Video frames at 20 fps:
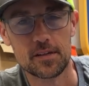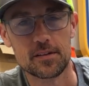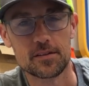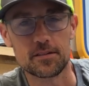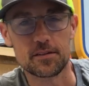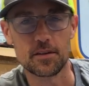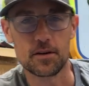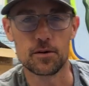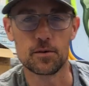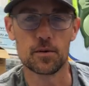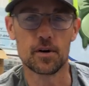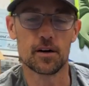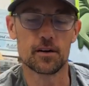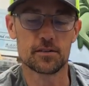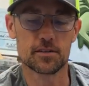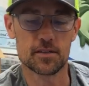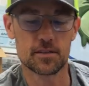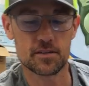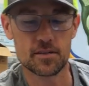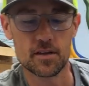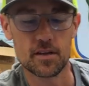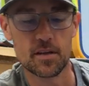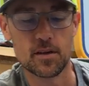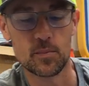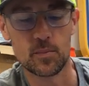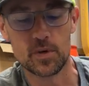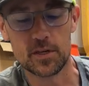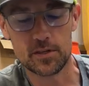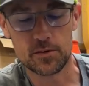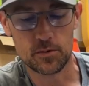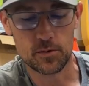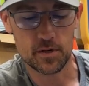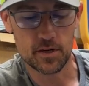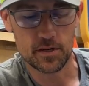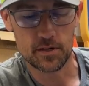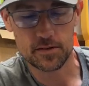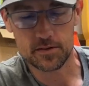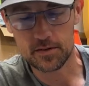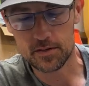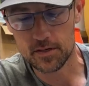So just be sure
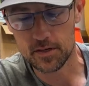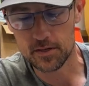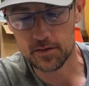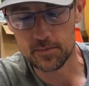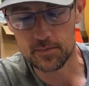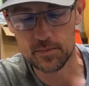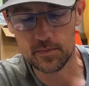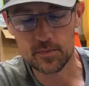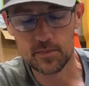to